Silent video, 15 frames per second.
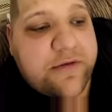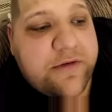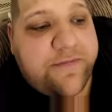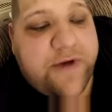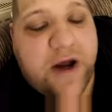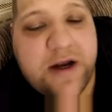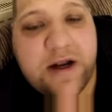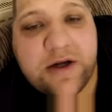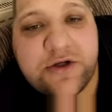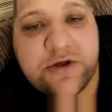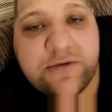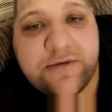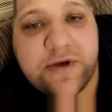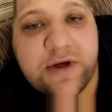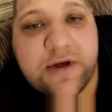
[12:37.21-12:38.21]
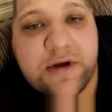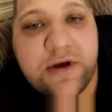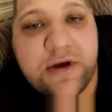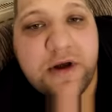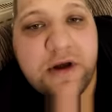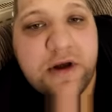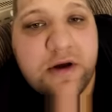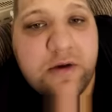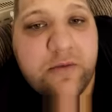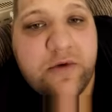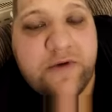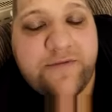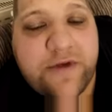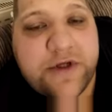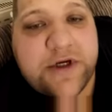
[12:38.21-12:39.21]
the financial thing
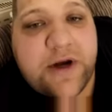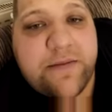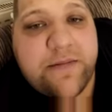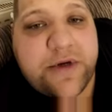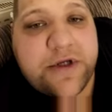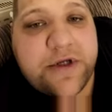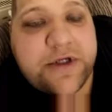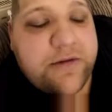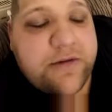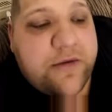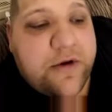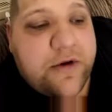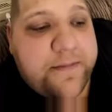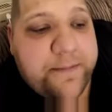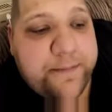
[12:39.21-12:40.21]
with the championship. But